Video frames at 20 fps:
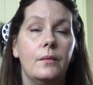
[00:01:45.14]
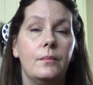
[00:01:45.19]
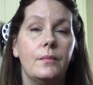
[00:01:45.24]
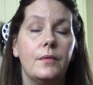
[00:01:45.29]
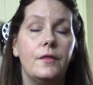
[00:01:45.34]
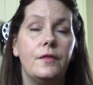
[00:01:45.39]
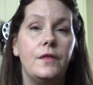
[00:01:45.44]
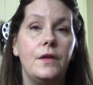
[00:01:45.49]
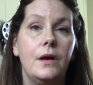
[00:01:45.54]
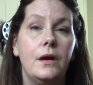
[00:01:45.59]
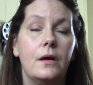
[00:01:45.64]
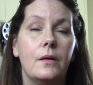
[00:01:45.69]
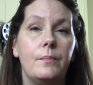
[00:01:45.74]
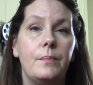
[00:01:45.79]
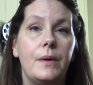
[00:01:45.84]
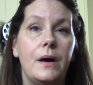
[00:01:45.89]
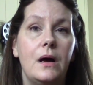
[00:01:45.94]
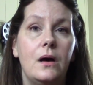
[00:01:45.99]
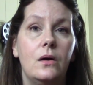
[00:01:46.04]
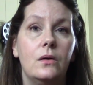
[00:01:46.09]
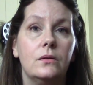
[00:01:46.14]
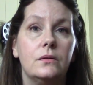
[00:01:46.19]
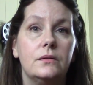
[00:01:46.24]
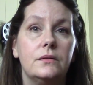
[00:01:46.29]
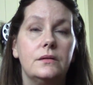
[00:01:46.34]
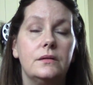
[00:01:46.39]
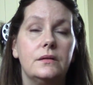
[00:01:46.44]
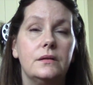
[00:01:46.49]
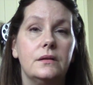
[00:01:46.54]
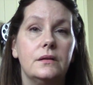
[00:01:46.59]
think
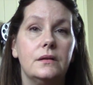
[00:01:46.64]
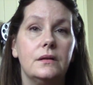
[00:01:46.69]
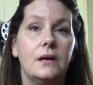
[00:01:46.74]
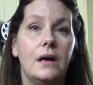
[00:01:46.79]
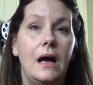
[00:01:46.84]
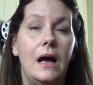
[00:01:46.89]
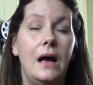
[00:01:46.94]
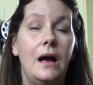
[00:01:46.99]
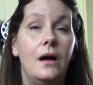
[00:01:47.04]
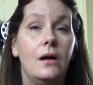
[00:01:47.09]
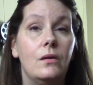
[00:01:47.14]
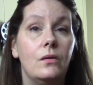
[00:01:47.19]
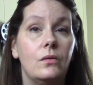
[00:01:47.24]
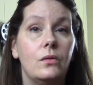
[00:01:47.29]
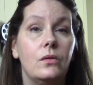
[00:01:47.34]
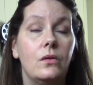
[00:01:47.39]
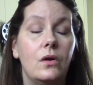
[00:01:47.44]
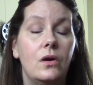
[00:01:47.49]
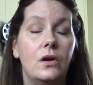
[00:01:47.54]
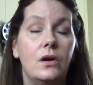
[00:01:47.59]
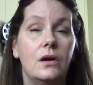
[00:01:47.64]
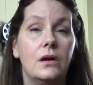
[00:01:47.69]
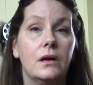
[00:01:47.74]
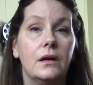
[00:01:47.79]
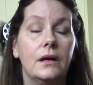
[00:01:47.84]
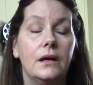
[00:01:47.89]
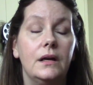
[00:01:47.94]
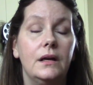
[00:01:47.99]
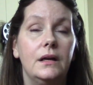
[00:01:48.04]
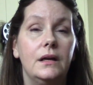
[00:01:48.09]
about how
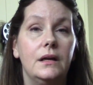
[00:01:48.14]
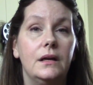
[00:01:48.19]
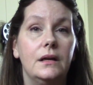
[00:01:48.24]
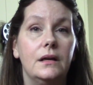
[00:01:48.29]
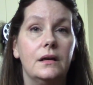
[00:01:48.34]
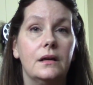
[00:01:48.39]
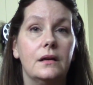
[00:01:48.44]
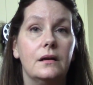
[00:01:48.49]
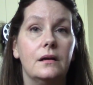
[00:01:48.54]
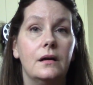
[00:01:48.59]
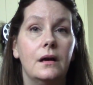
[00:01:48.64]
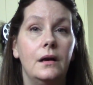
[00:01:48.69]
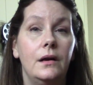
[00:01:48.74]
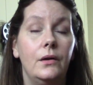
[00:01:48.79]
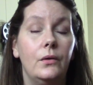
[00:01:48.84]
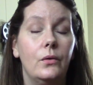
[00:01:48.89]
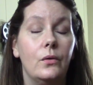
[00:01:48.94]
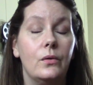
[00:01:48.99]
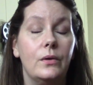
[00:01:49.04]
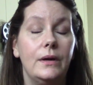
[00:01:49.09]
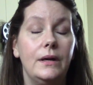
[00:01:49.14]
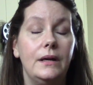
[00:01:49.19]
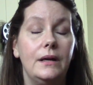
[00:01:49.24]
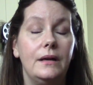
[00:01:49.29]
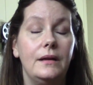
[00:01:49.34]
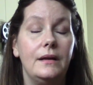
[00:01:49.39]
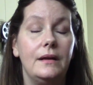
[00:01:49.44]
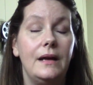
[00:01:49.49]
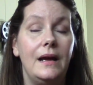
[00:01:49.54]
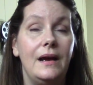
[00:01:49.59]
long are you going to
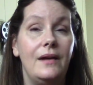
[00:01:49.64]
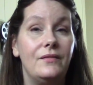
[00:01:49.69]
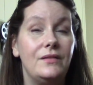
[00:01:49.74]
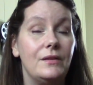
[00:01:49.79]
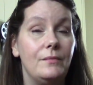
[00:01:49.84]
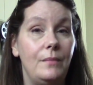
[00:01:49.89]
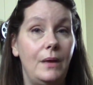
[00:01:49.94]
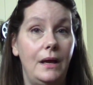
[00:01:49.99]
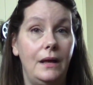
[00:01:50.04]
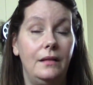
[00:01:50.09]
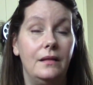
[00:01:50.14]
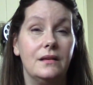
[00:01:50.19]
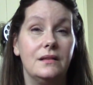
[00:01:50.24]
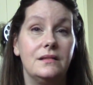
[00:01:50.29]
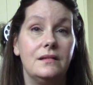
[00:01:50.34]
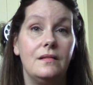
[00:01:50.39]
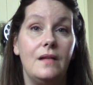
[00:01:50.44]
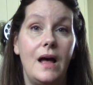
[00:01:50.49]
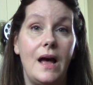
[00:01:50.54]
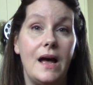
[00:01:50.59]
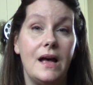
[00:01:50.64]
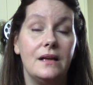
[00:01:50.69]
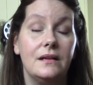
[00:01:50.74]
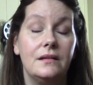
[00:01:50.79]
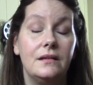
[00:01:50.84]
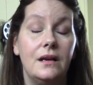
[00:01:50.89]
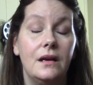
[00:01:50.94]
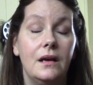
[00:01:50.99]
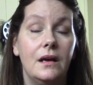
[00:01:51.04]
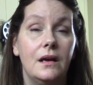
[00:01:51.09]
have to make this
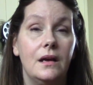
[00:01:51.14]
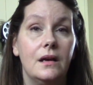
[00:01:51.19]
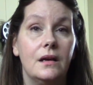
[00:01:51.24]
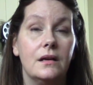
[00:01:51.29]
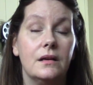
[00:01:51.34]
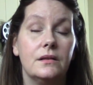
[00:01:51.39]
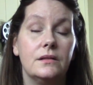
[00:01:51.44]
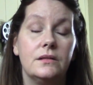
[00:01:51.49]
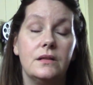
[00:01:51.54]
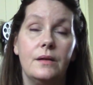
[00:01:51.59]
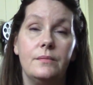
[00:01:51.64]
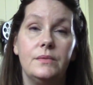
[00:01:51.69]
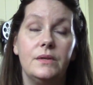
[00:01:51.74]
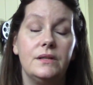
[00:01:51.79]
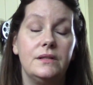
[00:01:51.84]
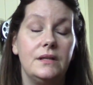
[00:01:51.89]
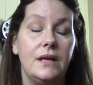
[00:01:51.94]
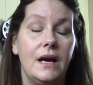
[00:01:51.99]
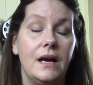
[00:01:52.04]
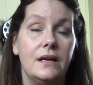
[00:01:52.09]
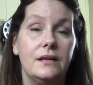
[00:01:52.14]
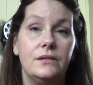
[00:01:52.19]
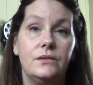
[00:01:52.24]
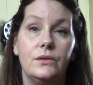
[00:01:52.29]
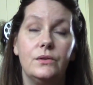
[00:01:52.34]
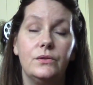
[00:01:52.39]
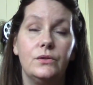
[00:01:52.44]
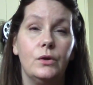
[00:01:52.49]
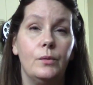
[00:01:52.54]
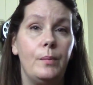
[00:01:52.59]
last. Some
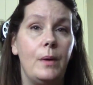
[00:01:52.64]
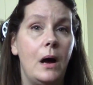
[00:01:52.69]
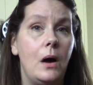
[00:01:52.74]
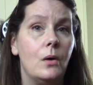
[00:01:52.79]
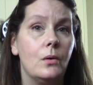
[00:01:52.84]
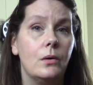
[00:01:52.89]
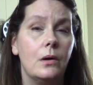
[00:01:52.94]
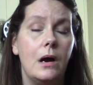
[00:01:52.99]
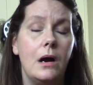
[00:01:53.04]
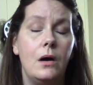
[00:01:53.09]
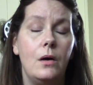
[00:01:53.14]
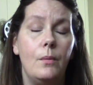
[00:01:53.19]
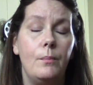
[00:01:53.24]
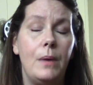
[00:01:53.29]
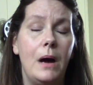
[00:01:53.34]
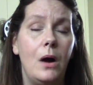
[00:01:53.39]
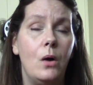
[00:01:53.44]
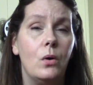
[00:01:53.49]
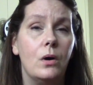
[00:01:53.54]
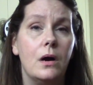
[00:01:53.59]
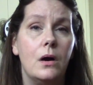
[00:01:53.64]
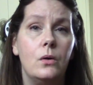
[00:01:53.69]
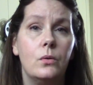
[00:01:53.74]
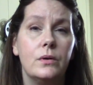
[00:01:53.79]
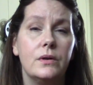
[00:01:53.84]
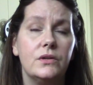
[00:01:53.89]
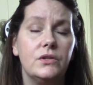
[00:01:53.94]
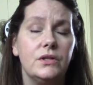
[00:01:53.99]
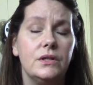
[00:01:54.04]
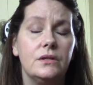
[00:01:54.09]
disasters or power
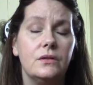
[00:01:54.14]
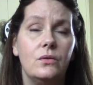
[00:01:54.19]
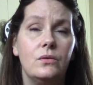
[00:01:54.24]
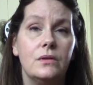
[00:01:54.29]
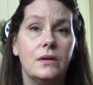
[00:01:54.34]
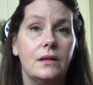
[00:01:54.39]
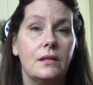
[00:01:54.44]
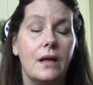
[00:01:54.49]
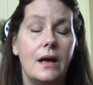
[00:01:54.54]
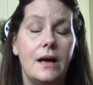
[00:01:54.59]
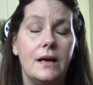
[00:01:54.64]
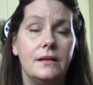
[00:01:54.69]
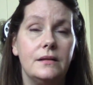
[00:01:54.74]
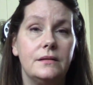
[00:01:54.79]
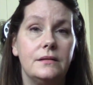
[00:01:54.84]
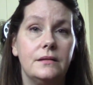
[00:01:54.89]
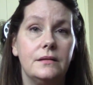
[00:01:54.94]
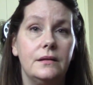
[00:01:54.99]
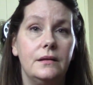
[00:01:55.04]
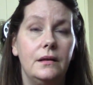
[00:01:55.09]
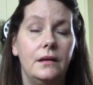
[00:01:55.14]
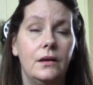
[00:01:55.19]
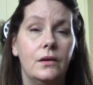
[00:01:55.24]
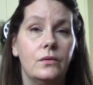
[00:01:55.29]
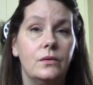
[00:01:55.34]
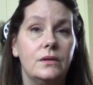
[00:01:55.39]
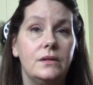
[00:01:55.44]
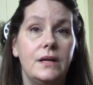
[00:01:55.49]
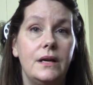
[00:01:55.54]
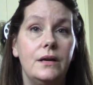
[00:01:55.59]
outages only last, you
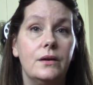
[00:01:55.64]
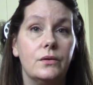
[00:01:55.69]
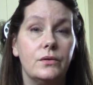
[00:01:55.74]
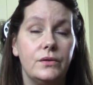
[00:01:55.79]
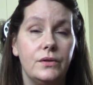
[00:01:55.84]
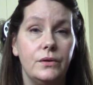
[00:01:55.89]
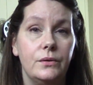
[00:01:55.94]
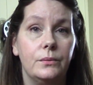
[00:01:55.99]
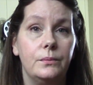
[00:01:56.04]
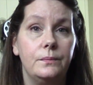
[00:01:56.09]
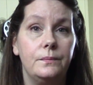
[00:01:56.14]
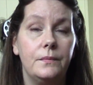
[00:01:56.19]
know, a day or two.